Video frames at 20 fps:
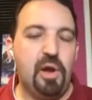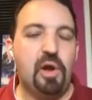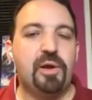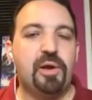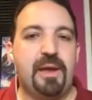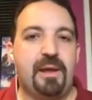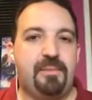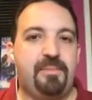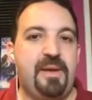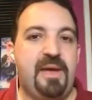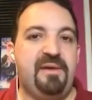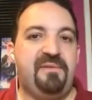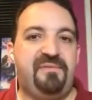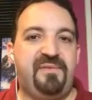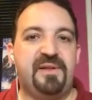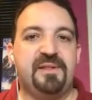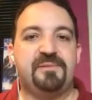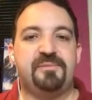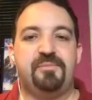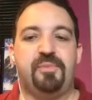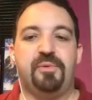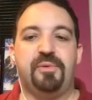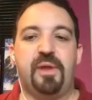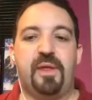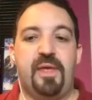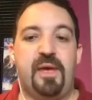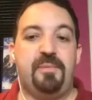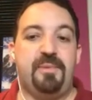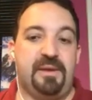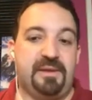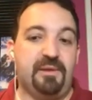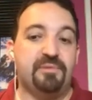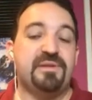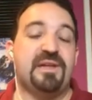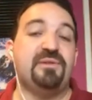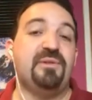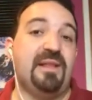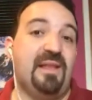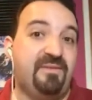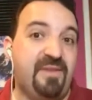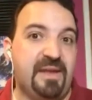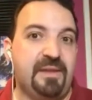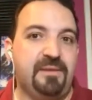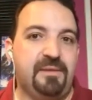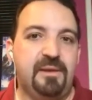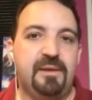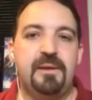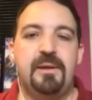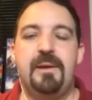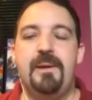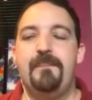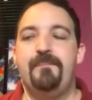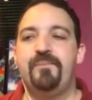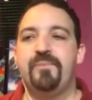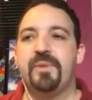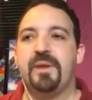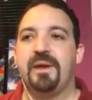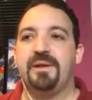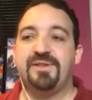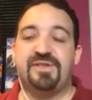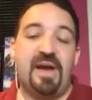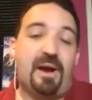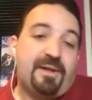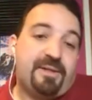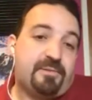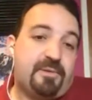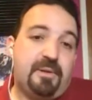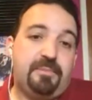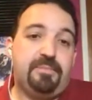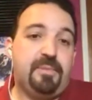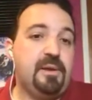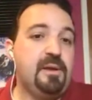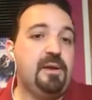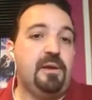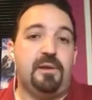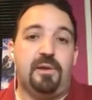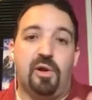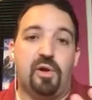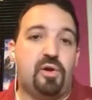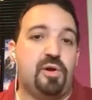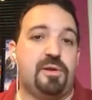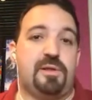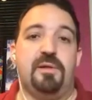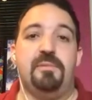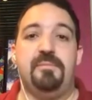So, for example, we have Eleventy is JavaScript,